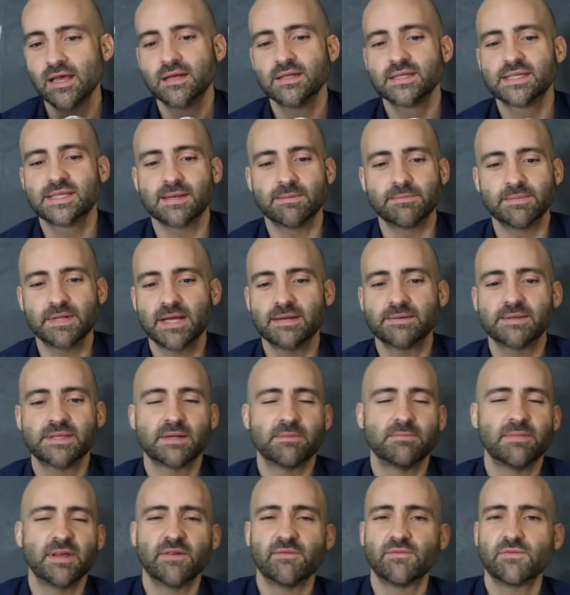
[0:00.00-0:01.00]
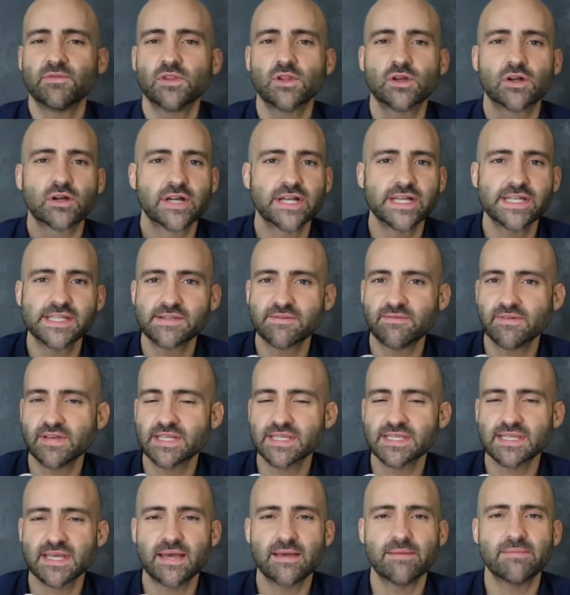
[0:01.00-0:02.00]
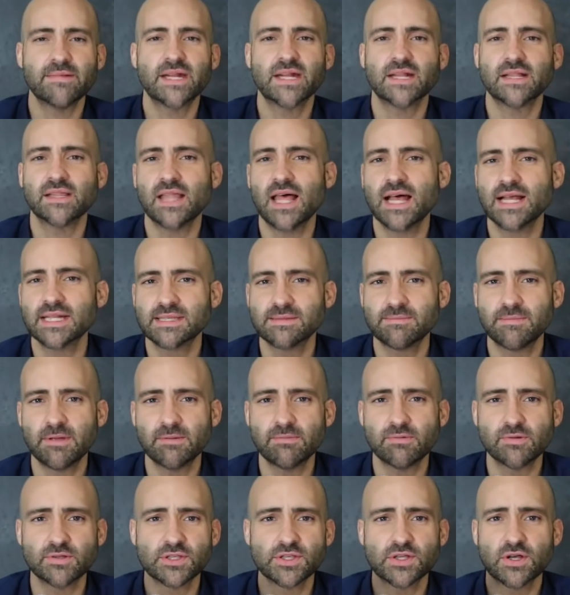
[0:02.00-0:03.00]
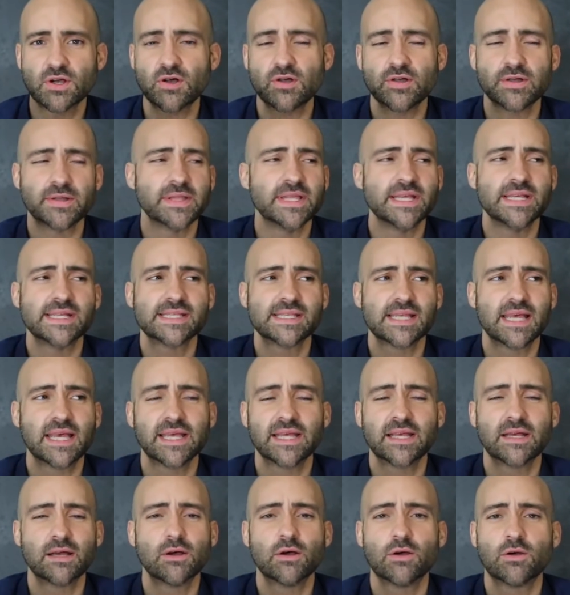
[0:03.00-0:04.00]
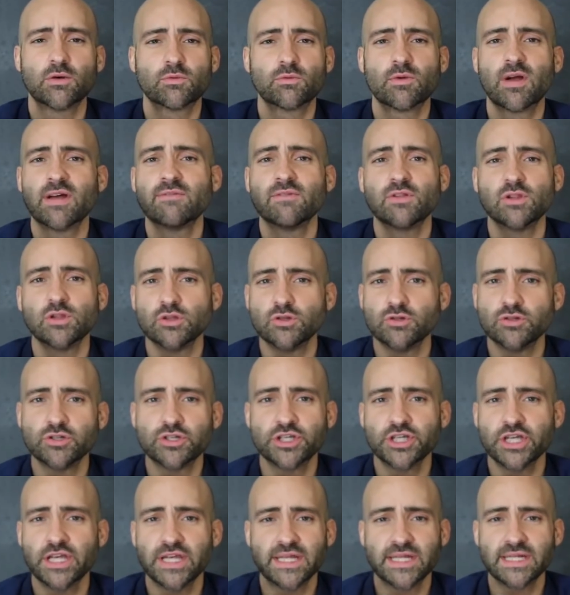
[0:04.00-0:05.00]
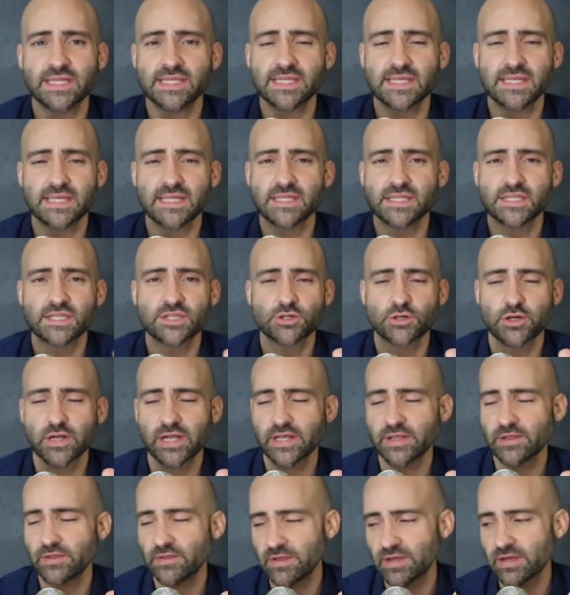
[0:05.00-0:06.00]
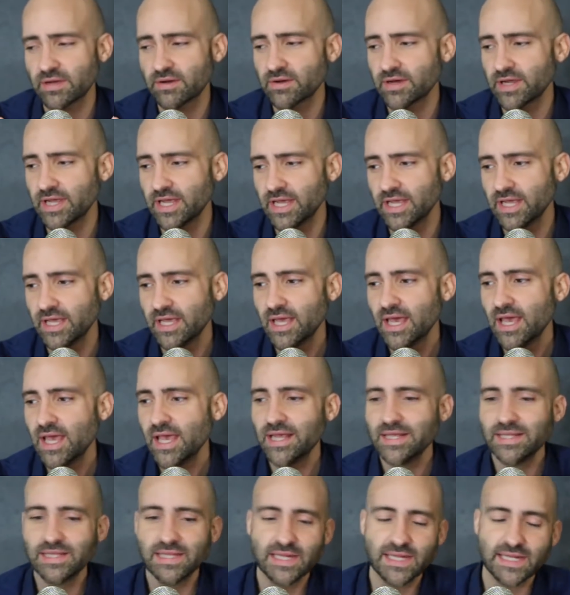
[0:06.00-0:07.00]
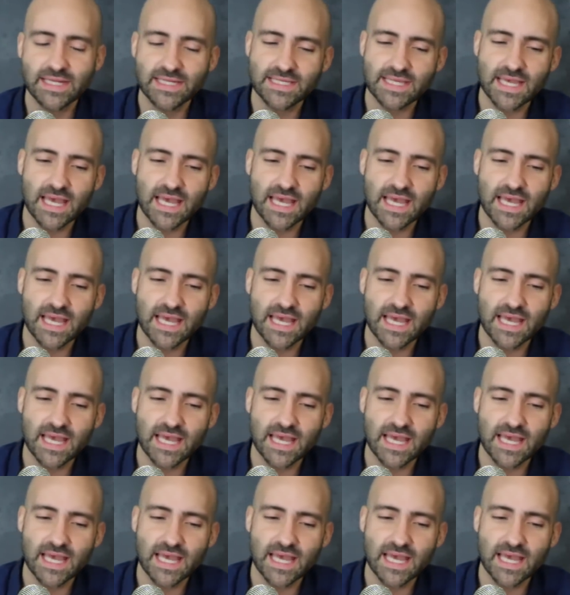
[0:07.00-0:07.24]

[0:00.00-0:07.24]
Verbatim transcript: sometimes there'd be flurries of excitement and lots of people calling these like revolutions in string theory, and then it